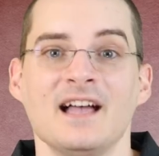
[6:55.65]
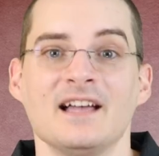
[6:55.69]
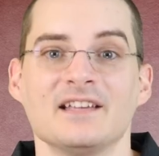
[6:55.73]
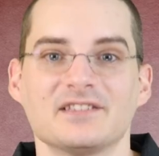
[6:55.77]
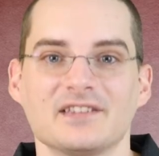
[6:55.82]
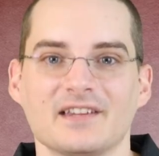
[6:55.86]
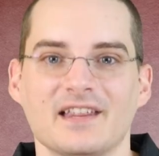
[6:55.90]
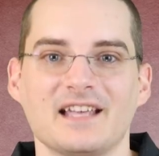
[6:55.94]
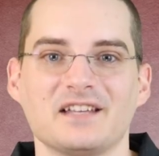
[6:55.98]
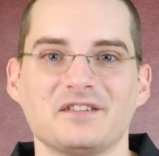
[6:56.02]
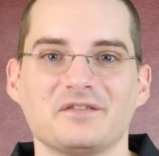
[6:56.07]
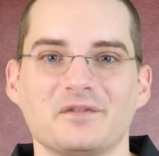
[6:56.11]

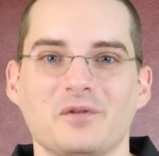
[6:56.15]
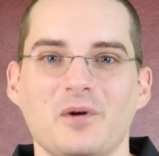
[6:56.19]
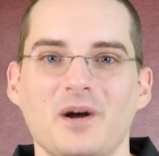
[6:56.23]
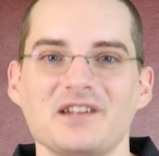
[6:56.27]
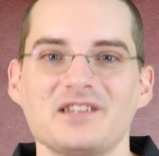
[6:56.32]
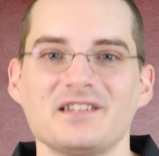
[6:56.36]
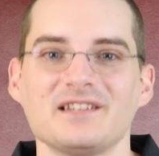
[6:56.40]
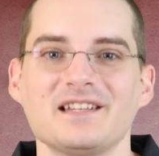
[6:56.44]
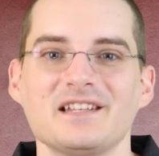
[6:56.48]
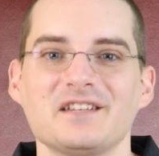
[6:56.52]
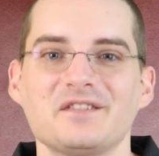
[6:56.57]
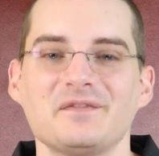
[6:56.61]
So thanks for
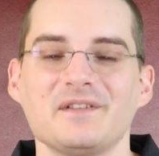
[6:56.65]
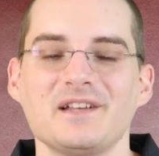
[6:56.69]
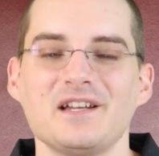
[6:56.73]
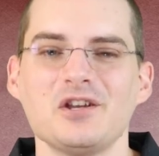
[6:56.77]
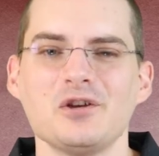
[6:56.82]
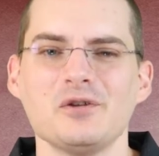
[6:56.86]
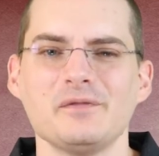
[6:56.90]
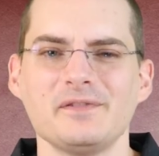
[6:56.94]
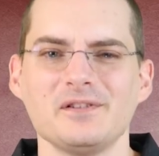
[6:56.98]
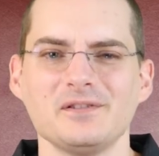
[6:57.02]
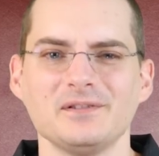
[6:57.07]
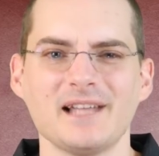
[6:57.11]
watching this video.
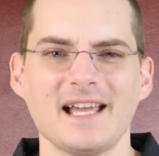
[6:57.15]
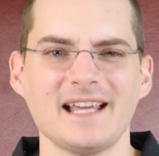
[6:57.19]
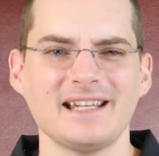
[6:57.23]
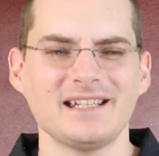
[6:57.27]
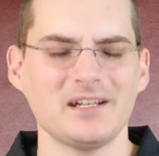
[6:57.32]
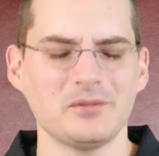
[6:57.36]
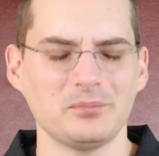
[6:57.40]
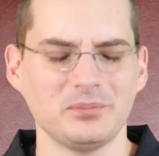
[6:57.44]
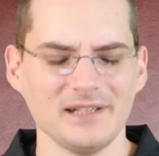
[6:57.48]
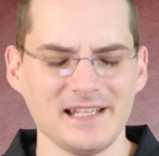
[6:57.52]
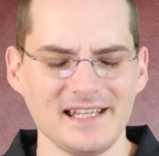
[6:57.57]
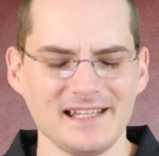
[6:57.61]
If you liked
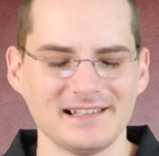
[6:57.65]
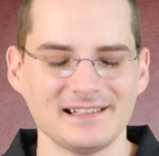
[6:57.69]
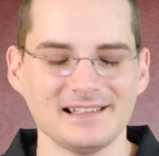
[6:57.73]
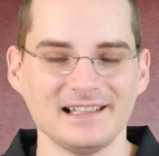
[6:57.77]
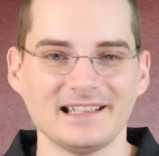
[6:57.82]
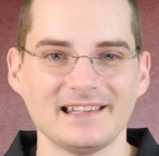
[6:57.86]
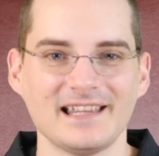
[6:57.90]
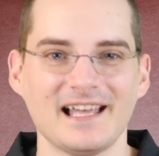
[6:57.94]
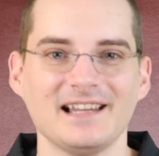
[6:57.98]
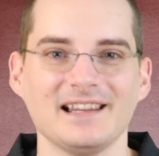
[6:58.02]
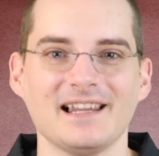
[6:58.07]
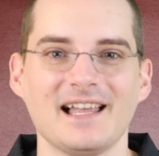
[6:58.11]
it, please
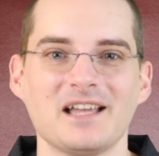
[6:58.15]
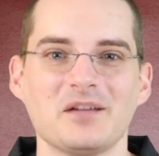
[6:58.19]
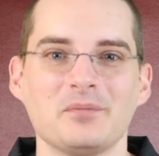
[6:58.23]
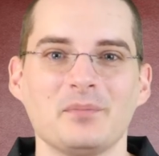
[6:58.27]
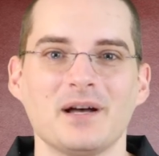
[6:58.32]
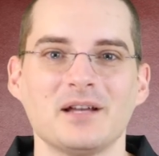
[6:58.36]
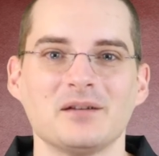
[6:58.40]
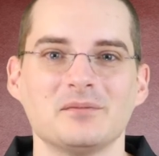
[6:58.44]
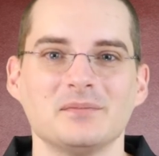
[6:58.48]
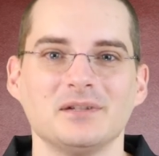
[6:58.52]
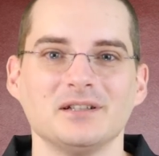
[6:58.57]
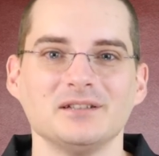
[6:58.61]
click that like
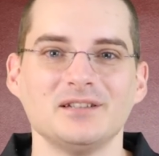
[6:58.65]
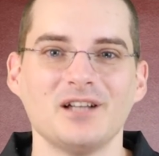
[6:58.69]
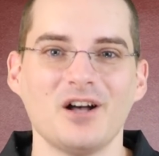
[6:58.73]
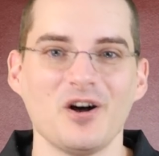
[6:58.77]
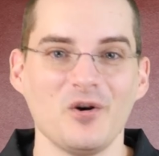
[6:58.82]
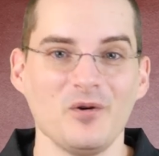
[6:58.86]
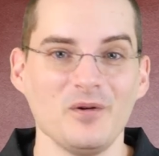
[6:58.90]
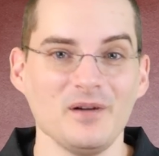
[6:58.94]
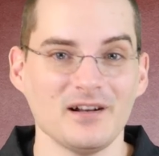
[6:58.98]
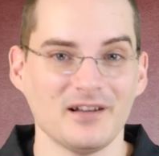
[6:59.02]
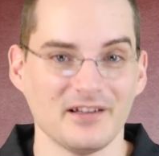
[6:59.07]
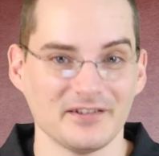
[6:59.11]
button
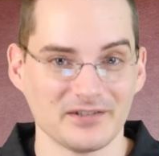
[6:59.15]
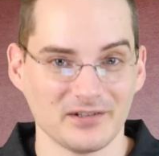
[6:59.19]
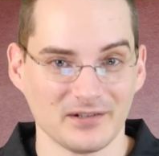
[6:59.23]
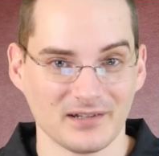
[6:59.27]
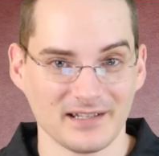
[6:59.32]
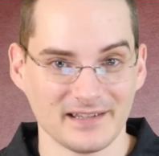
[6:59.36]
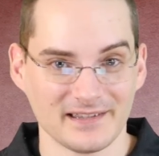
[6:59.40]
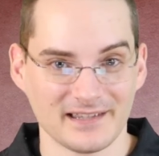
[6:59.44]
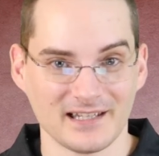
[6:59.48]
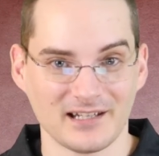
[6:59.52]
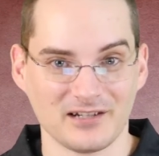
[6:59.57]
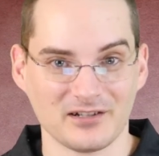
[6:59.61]
below and also
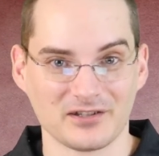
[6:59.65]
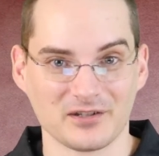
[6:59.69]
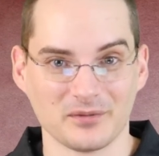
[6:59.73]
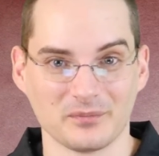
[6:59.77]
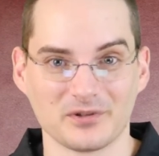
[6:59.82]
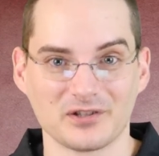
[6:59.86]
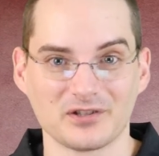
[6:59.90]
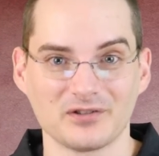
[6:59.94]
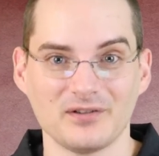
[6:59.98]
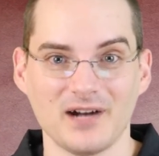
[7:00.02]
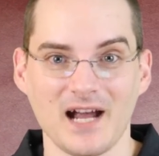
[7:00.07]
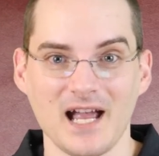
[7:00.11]
consider
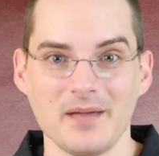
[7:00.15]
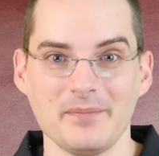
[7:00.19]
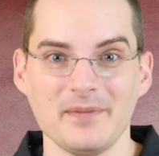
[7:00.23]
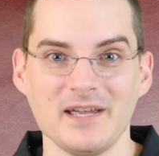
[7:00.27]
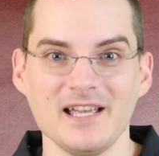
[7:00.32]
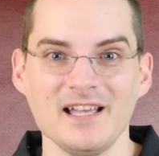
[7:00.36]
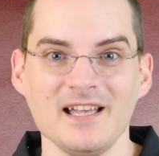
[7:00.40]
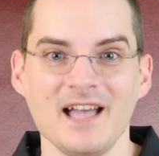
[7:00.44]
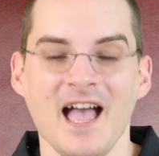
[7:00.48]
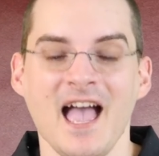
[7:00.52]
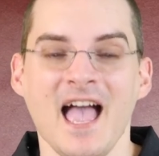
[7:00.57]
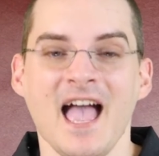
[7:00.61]

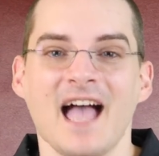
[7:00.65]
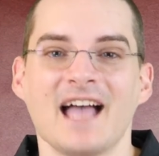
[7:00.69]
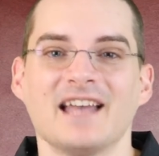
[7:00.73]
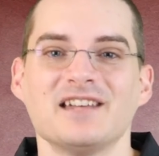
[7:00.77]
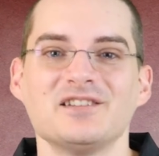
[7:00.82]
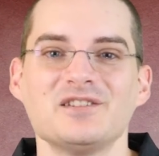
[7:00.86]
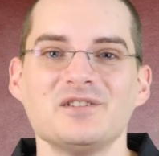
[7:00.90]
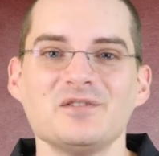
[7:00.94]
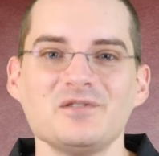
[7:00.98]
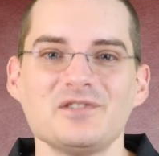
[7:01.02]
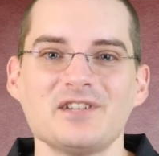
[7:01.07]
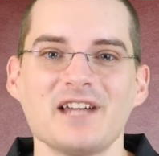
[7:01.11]
subscribing. And
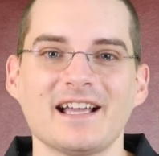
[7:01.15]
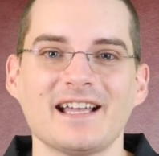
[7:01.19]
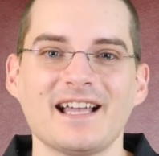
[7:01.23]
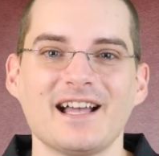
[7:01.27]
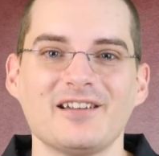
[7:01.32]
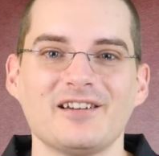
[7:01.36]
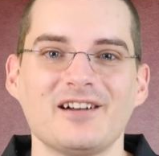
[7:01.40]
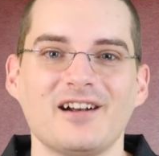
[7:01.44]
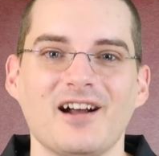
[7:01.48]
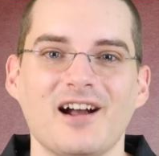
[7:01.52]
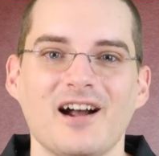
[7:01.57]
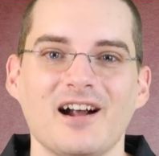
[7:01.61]
do check out
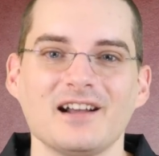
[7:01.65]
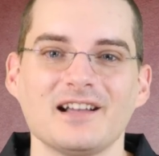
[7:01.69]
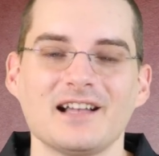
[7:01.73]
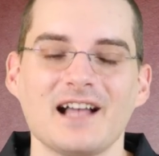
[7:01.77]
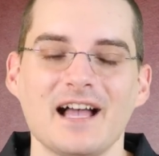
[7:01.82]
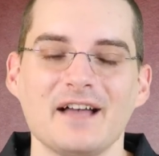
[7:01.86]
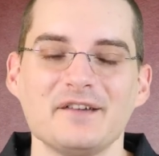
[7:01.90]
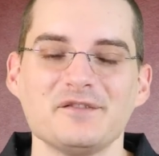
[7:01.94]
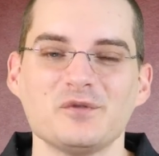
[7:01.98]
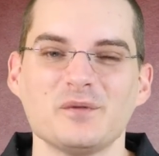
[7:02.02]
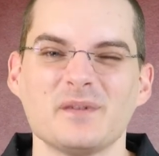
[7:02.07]
our archives.